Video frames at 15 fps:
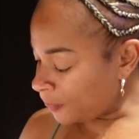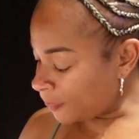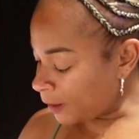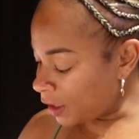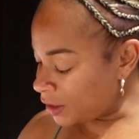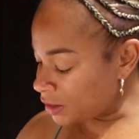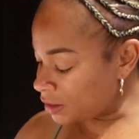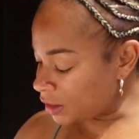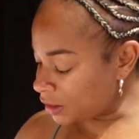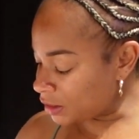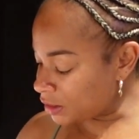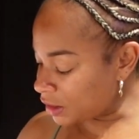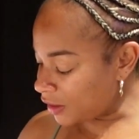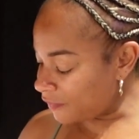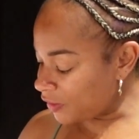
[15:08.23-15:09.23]
it's not gonna
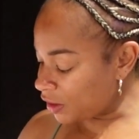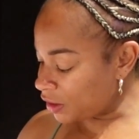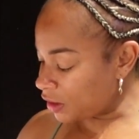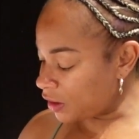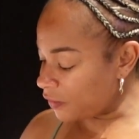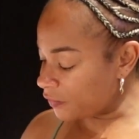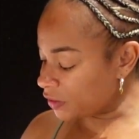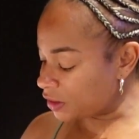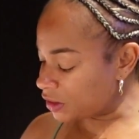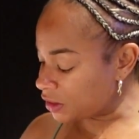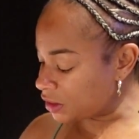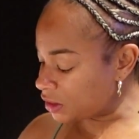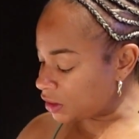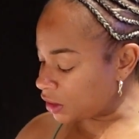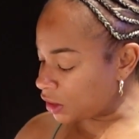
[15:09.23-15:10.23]
take very long for this
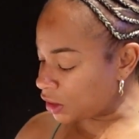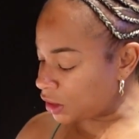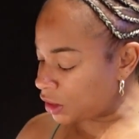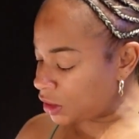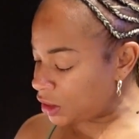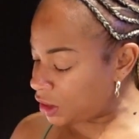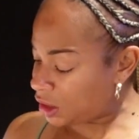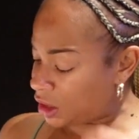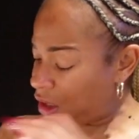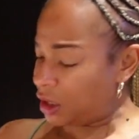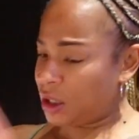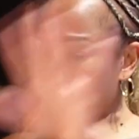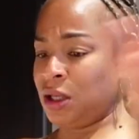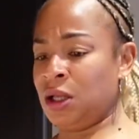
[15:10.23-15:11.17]
to cook